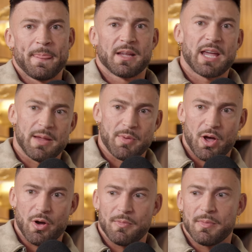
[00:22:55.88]
I came
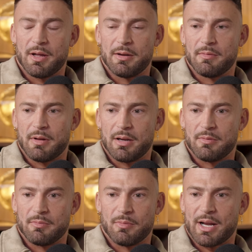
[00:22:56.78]
home
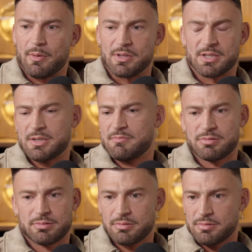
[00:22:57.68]
and when I was
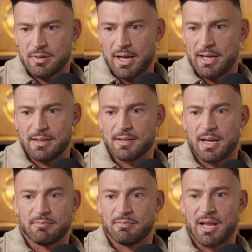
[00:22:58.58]

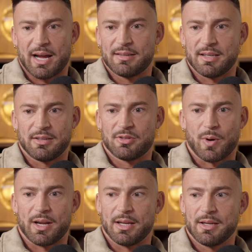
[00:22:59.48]
19,
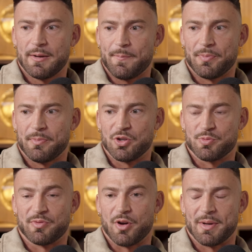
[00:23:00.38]
20,
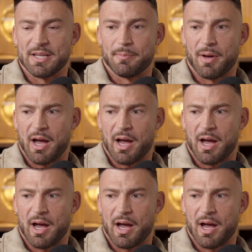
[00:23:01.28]
just before my dad